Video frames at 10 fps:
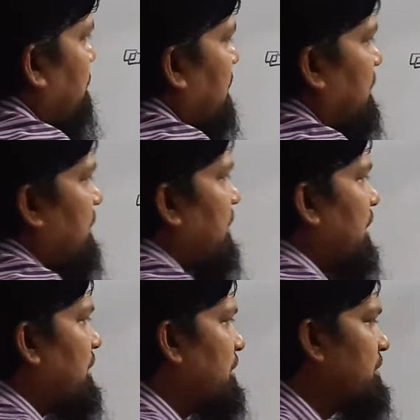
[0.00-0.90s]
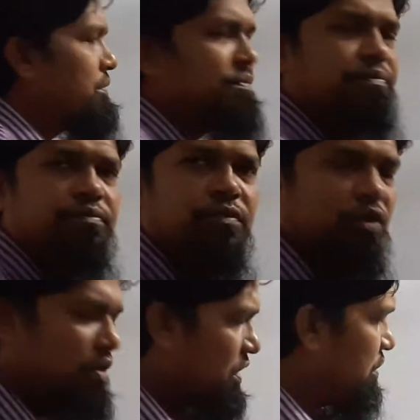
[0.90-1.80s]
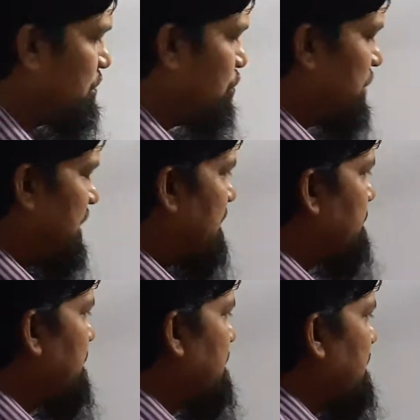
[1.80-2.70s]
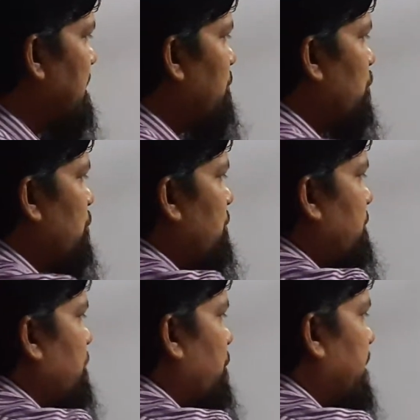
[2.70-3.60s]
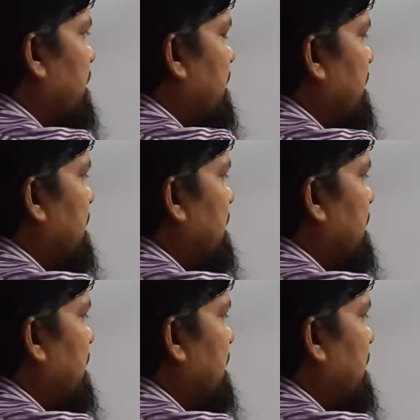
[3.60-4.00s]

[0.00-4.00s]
be there. Okay, we can express in the both way.